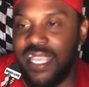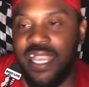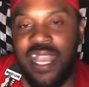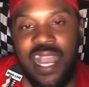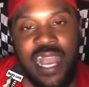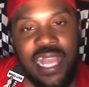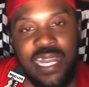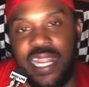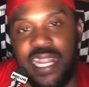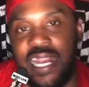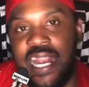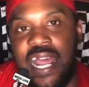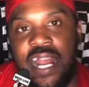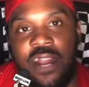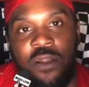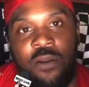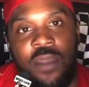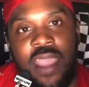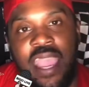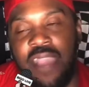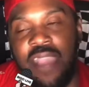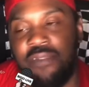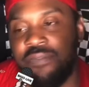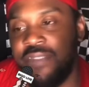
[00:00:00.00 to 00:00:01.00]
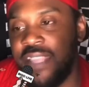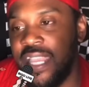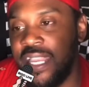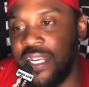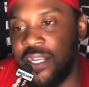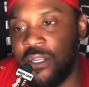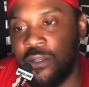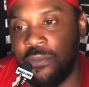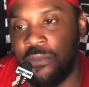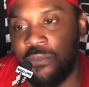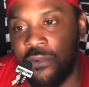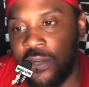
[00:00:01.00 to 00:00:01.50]
God that I don't have that
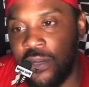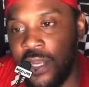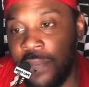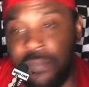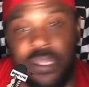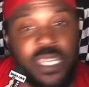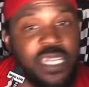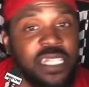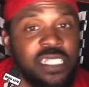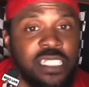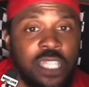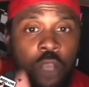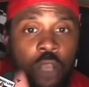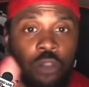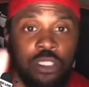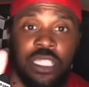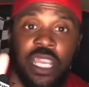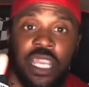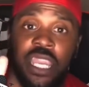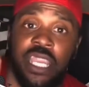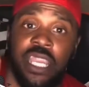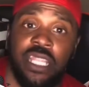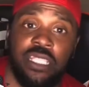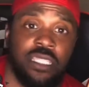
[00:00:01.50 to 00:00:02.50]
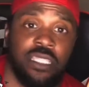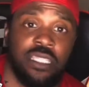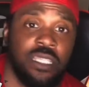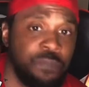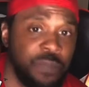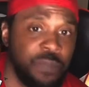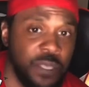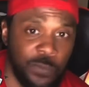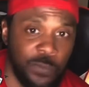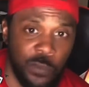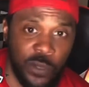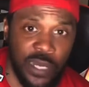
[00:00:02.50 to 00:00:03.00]
no more. I mean, it's no shade to the
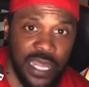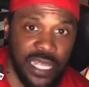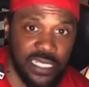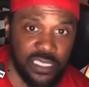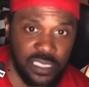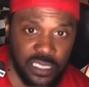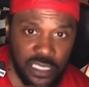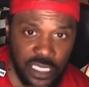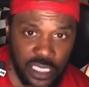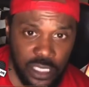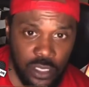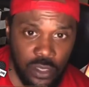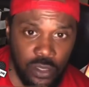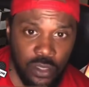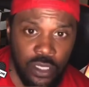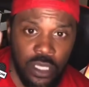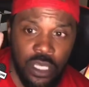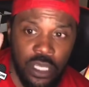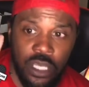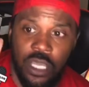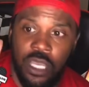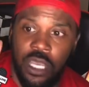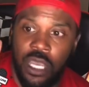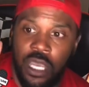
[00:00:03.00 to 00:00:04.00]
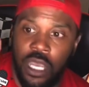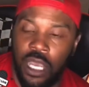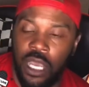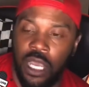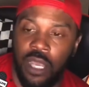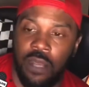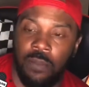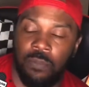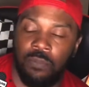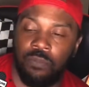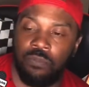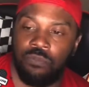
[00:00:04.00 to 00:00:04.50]
people that still
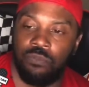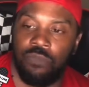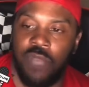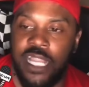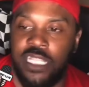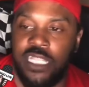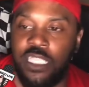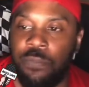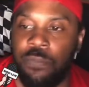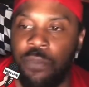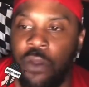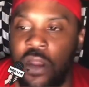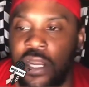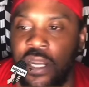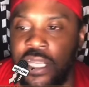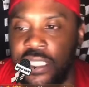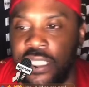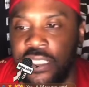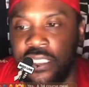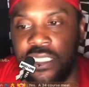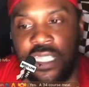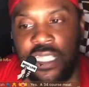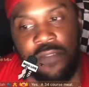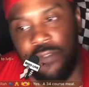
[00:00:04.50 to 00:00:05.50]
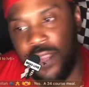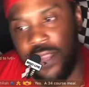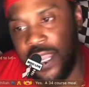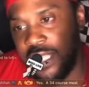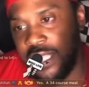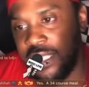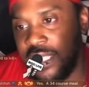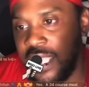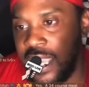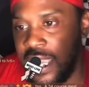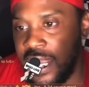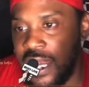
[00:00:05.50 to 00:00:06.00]
um, like to party and stuff
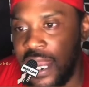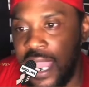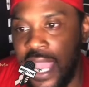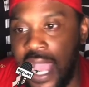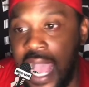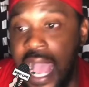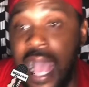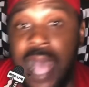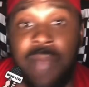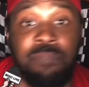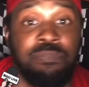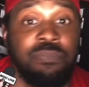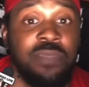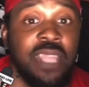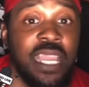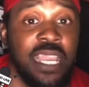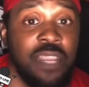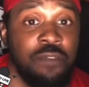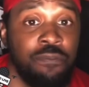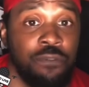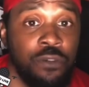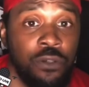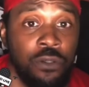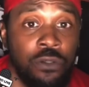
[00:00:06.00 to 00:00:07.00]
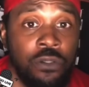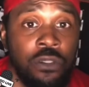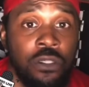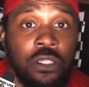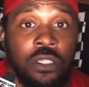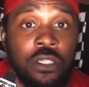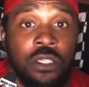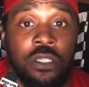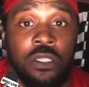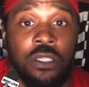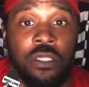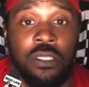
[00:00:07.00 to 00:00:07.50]
like that. I'm thankful
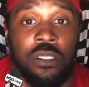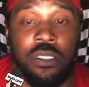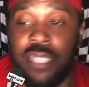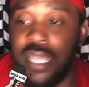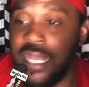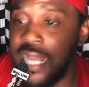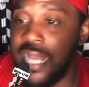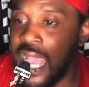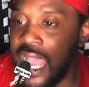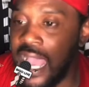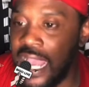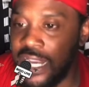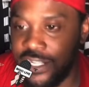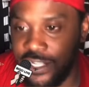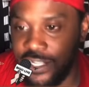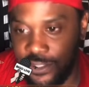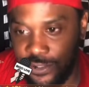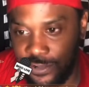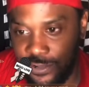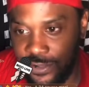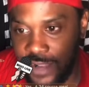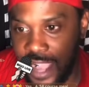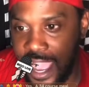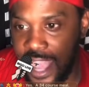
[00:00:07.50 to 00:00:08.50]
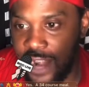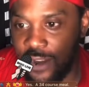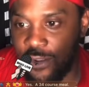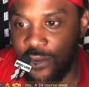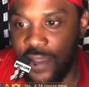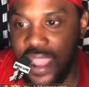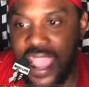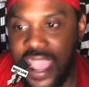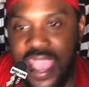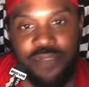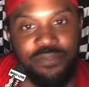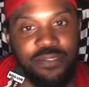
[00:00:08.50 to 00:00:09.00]
that I don't. I don't
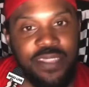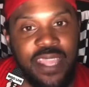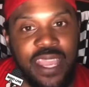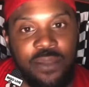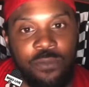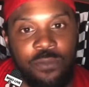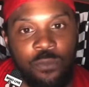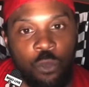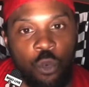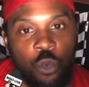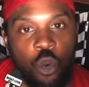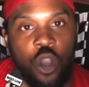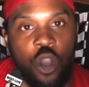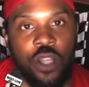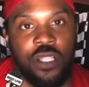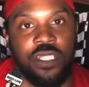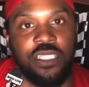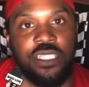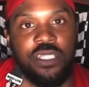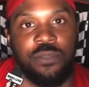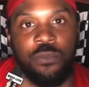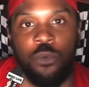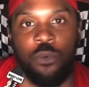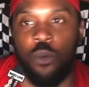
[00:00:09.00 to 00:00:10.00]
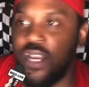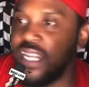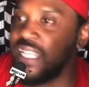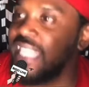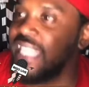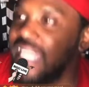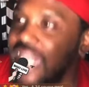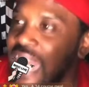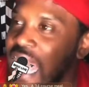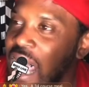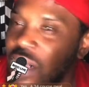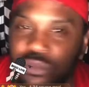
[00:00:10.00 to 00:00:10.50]
have that want to want to
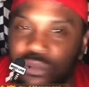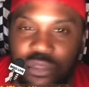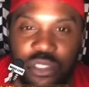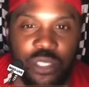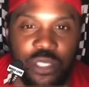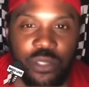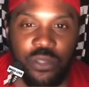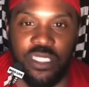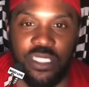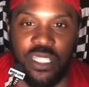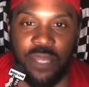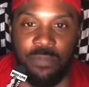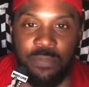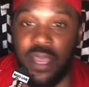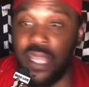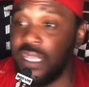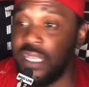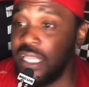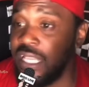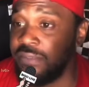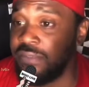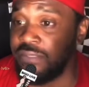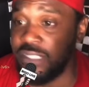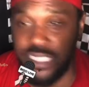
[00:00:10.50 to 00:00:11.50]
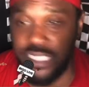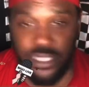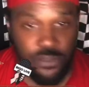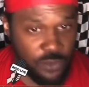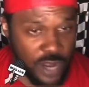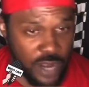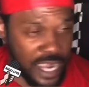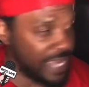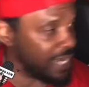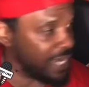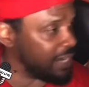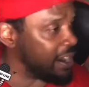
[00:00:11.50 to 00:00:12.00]
get out and do something. I love sitting
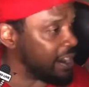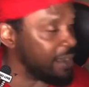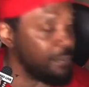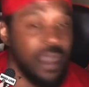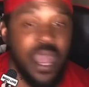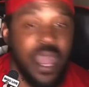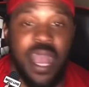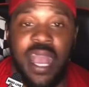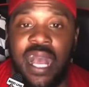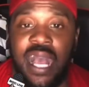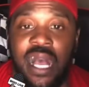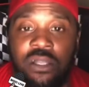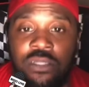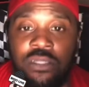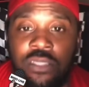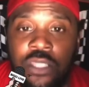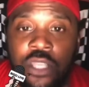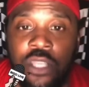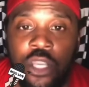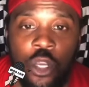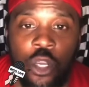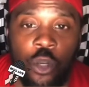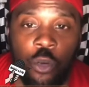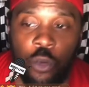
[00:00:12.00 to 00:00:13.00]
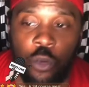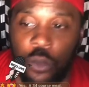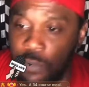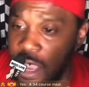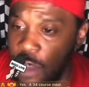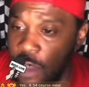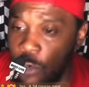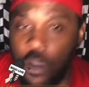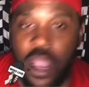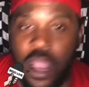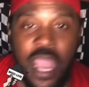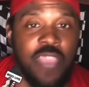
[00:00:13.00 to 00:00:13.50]
right here at my house with my
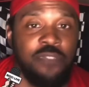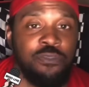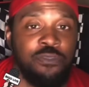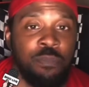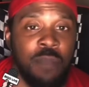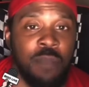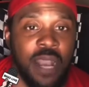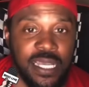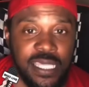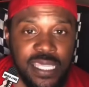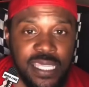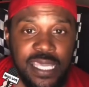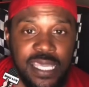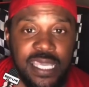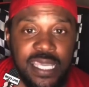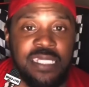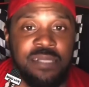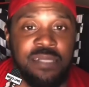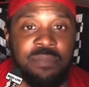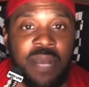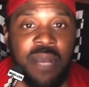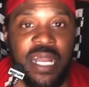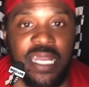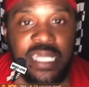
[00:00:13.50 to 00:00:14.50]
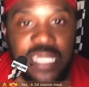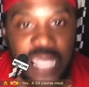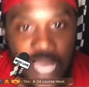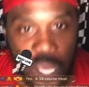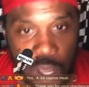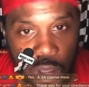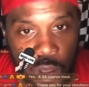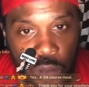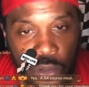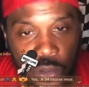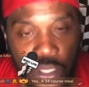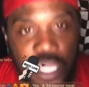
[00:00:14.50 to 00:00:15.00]
wife, my kids, and my
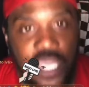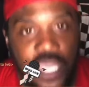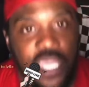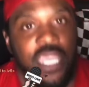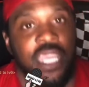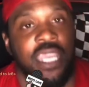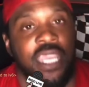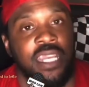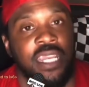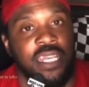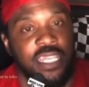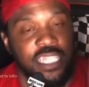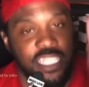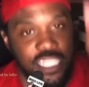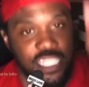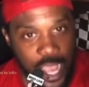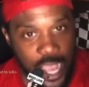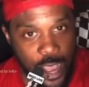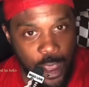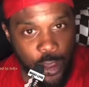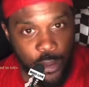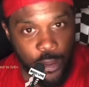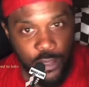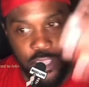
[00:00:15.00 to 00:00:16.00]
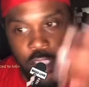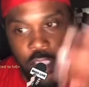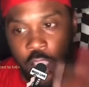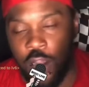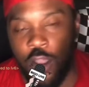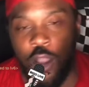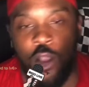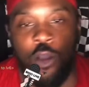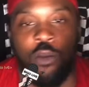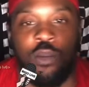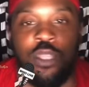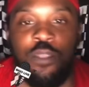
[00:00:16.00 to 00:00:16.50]
dog. And y'all, y'all the
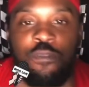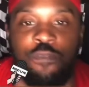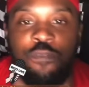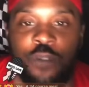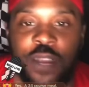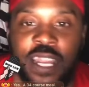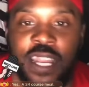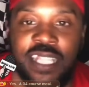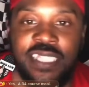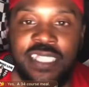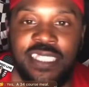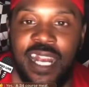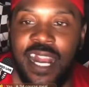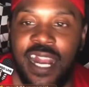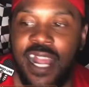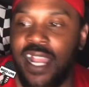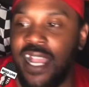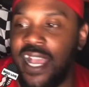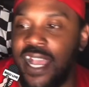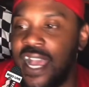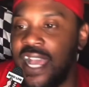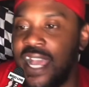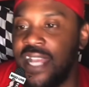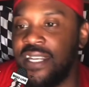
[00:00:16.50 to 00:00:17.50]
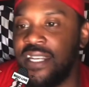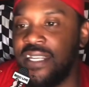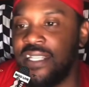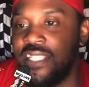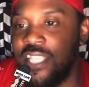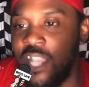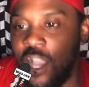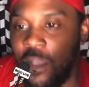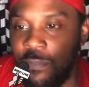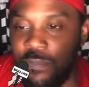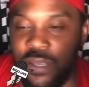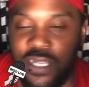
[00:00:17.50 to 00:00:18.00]
only friends that I got.
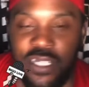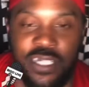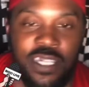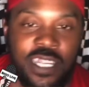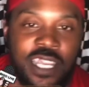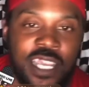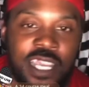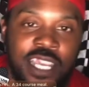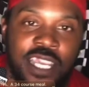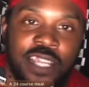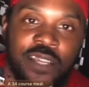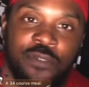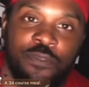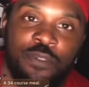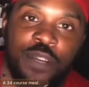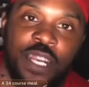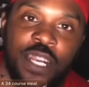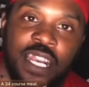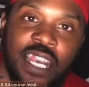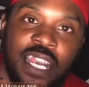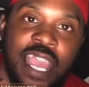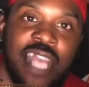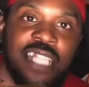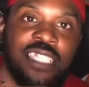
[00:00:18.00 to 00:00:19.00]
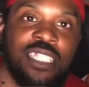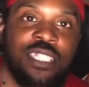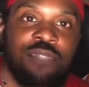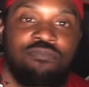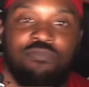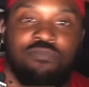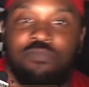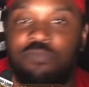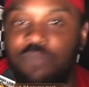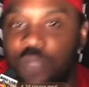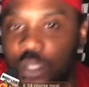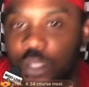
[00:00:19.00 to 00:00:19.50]
Y'all been for the last
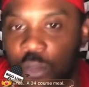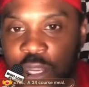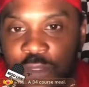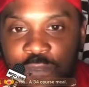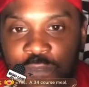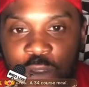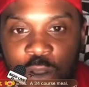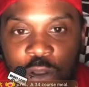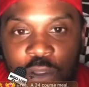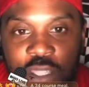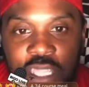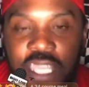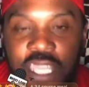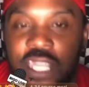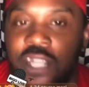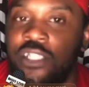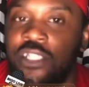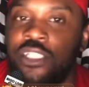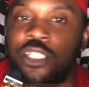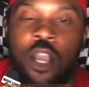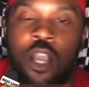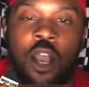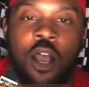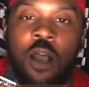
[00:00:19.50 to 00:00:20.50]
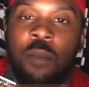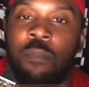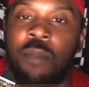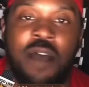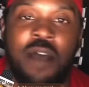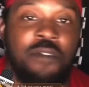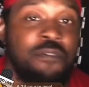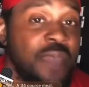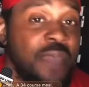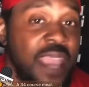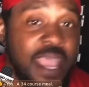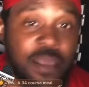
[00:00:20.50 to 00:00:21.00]
three, four years. Y'all my
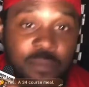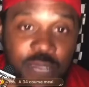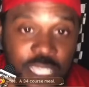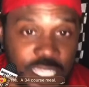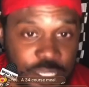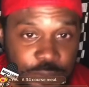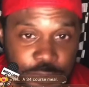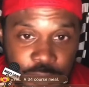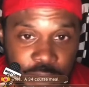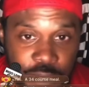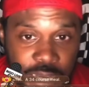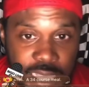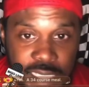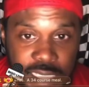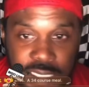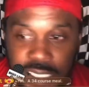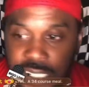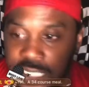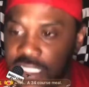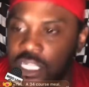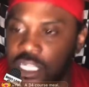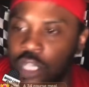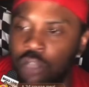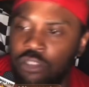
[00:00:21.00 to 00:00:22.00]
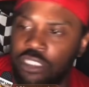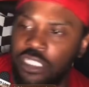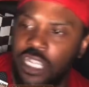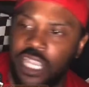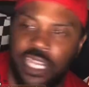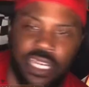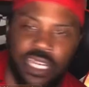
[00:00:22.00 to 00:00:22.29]
family and friends. And it's no shade.